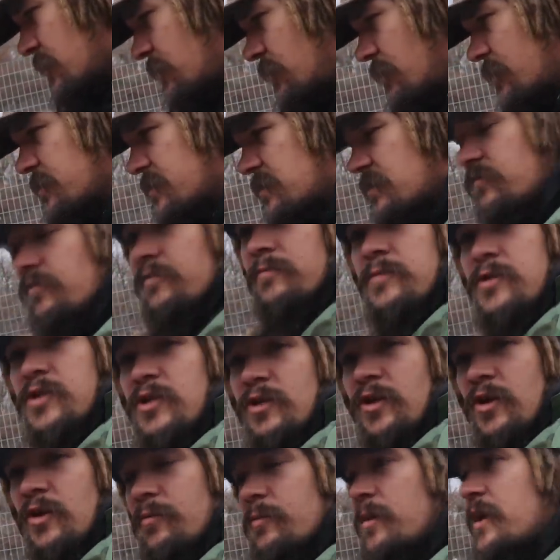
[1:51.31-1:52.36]
Chris from
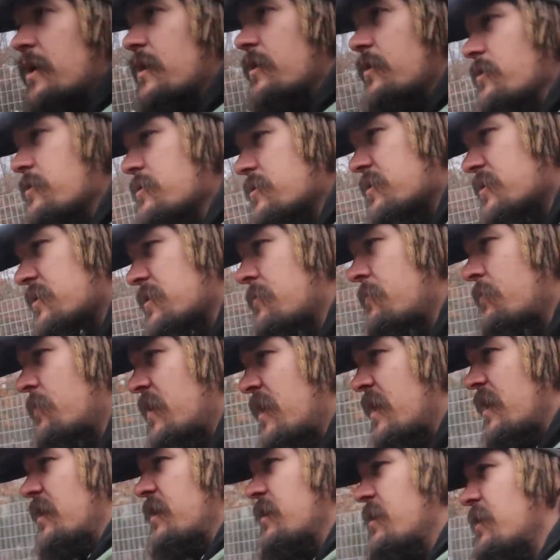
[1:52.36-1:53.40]
Shalom Acres.
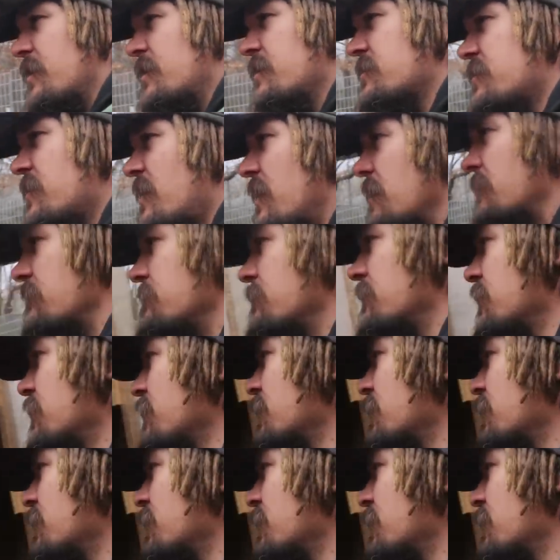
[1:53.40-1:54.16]
And uh, he's got